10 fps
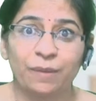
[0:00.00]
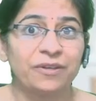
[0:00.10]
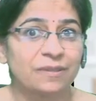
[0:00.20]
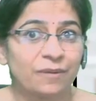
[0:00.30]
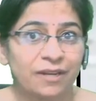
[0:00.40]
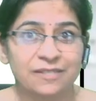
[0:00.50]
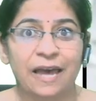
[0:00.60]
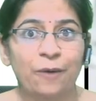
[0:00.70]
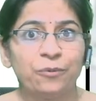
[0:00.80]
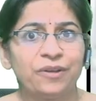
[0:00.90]
similar
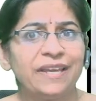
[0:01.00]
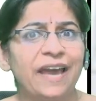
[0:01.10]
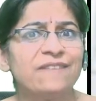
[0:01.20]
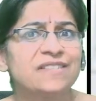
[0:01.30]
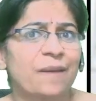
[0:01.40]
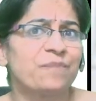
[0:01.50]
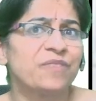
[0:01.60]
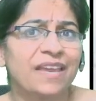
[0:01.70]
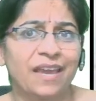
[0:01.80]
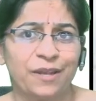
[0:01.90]
sound, or they have
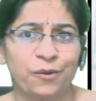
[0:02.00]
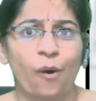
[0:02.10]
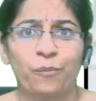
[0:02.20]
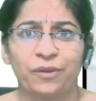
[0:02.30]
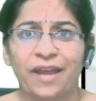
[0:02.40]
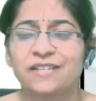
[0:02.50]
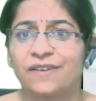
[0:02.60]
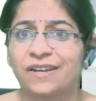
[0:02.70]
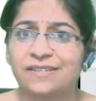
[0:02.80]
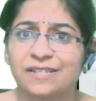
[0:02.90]
something in common as
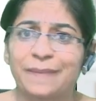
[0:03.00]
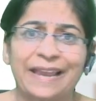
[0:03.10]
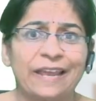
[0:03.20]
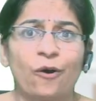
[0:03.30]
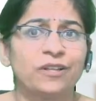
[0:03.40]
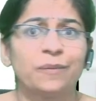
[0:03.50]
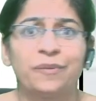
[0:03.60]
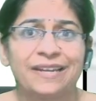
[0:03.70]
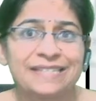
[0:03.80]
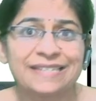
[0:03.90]
far as the spelling or the
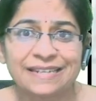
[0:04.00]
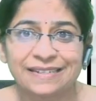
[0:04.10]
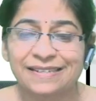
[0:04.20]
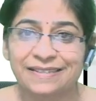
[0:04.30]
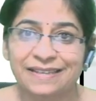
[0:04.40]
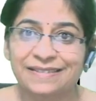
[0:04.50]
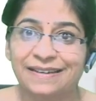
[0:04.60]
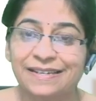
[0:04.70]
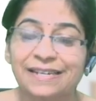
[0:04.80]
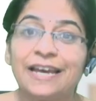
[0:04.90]
pronunciation is
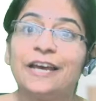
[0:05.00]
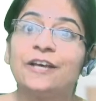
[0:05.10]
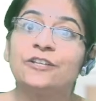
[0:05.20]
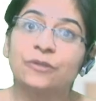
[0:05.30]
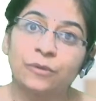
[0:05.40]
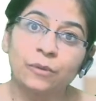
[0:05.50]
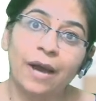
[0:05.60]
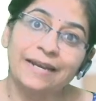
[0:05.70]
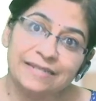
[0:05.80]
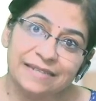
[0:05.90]
concerned. So,
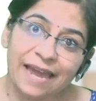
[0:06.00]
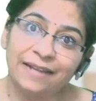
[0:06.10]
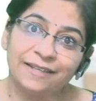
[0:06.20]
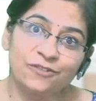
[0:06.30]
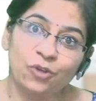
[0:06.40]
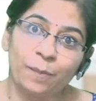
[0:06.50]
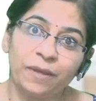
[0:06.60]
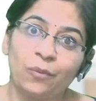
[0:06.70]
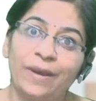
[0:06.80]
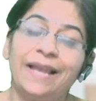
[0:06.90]
understand this
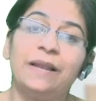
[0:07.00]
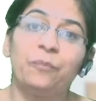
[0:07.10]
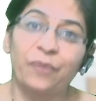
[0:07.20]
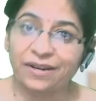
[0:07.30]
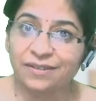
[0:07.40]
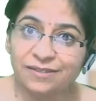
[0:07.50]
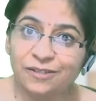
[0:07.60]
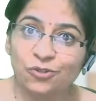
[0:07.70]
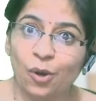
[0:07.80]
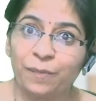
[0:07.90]
topic well, practice
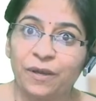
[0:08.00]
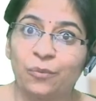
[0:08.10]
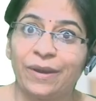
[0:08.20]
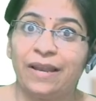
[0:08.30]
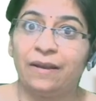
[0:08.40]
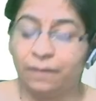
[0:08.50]
this topic well.